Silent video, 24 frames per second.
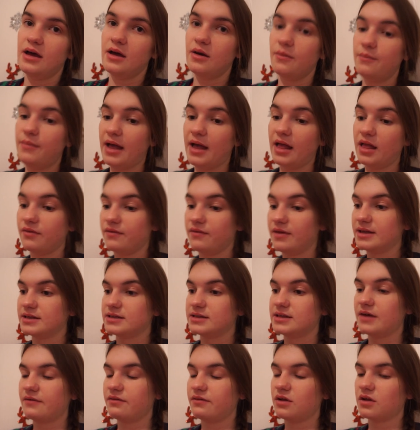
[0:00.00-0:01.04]
pelvis
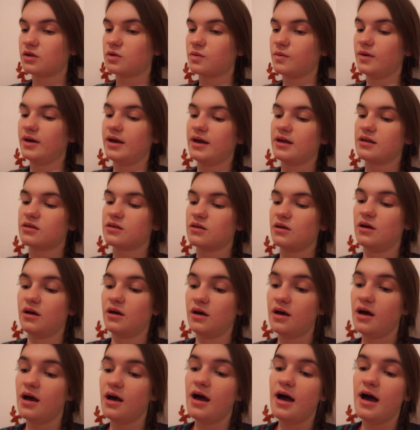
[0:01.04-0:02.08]
that I've lost weight, so
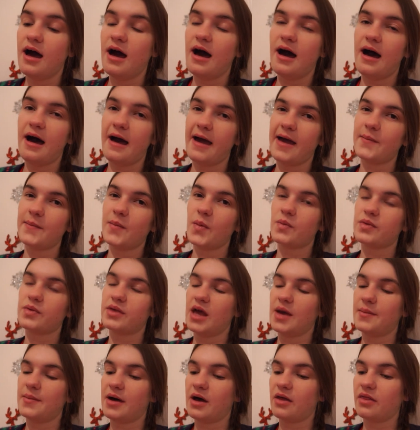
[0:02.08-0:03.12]
I am
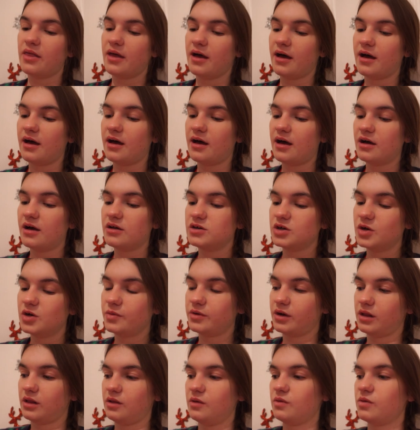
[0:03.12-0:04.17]
upset about that. I don't
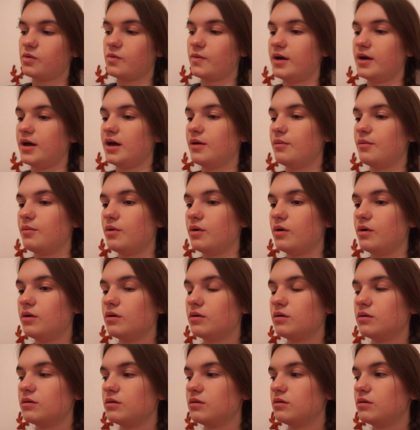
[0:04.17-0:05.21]
want to lose weight, but
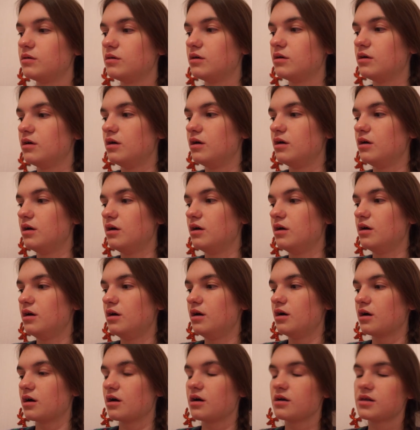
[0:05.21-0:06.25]

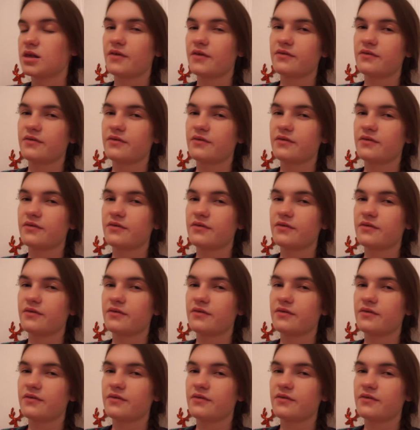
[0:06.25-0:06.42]
I've